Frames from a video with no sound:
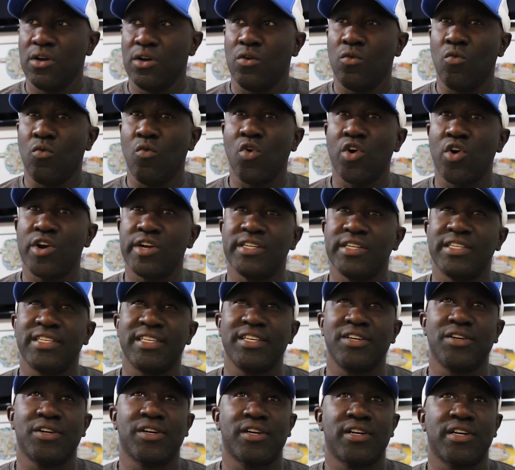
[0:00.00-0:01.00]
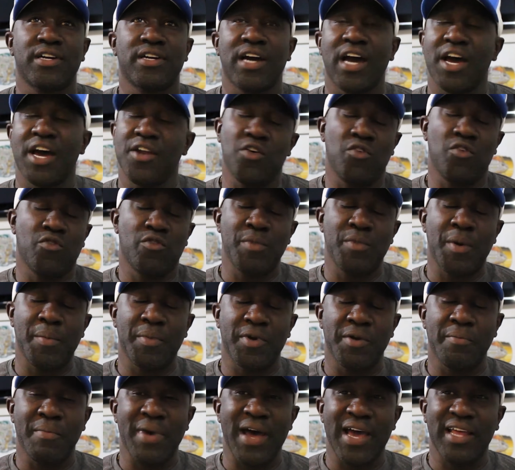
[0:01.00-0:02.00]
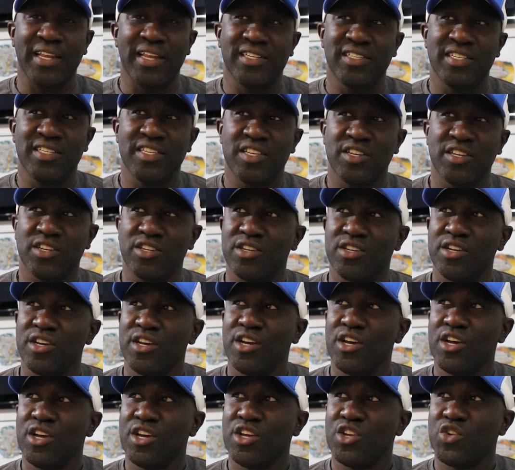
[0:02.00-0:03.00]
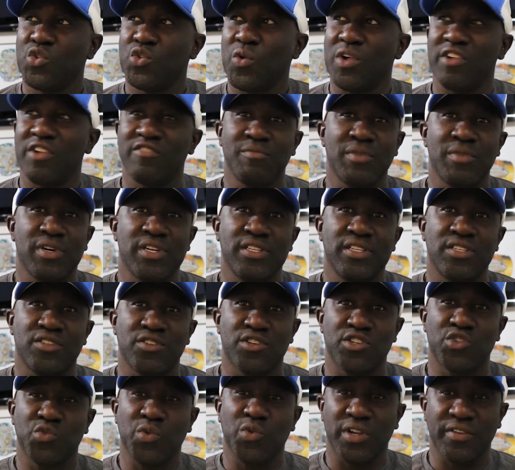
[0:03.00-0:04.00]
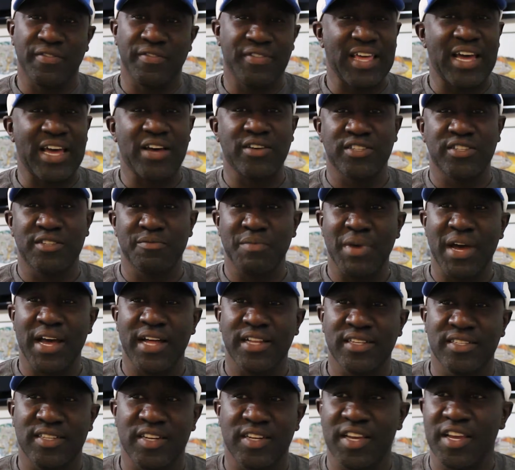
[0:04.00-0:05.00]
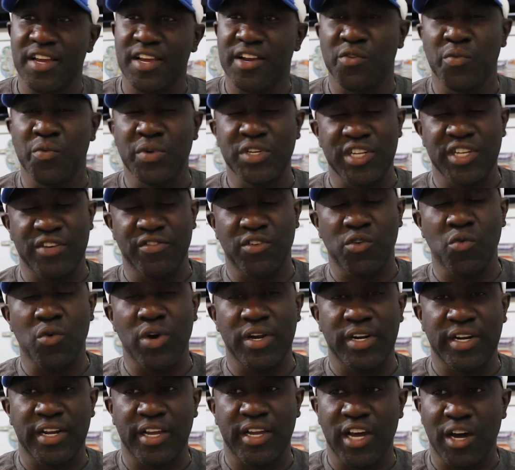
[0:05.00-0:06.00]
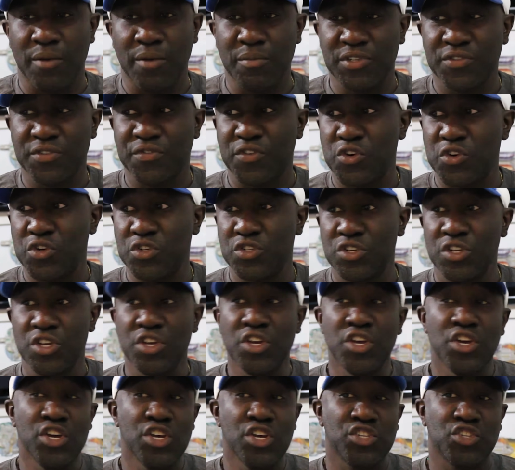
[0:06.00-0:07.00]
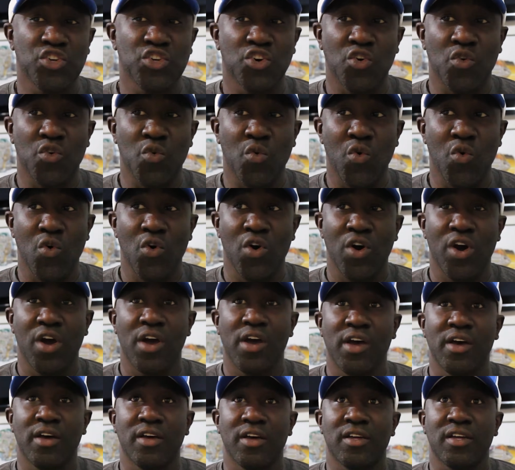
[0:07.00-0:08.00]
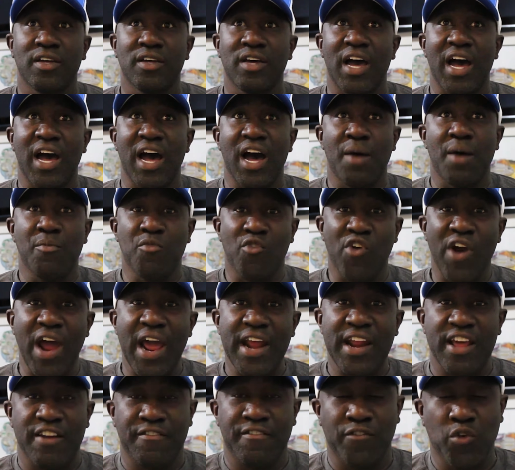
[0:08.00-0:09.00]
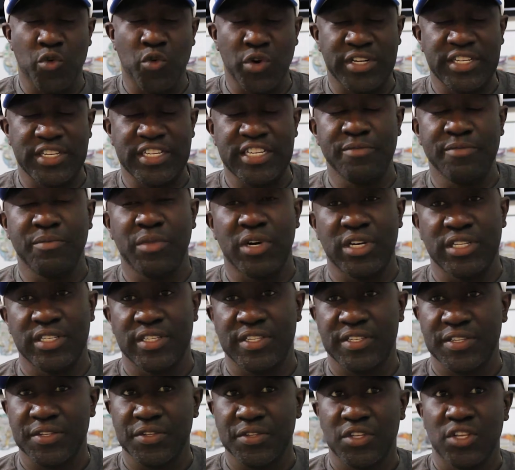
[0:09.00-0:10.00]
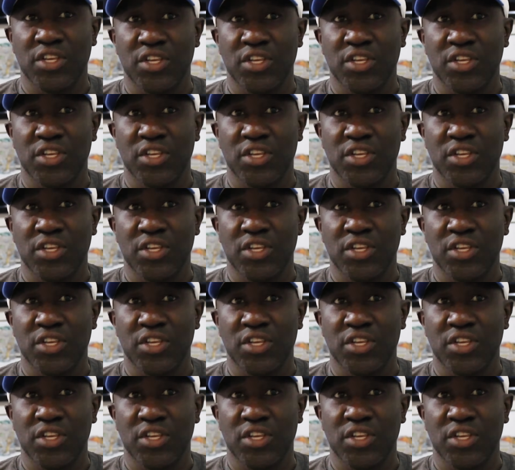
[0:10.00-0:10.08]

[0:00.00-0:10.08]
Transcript: warranty, or I don't remember the mileage either, 12 months or 12,000 miles in a year, whichever one comes first. So I'm right at 14 months.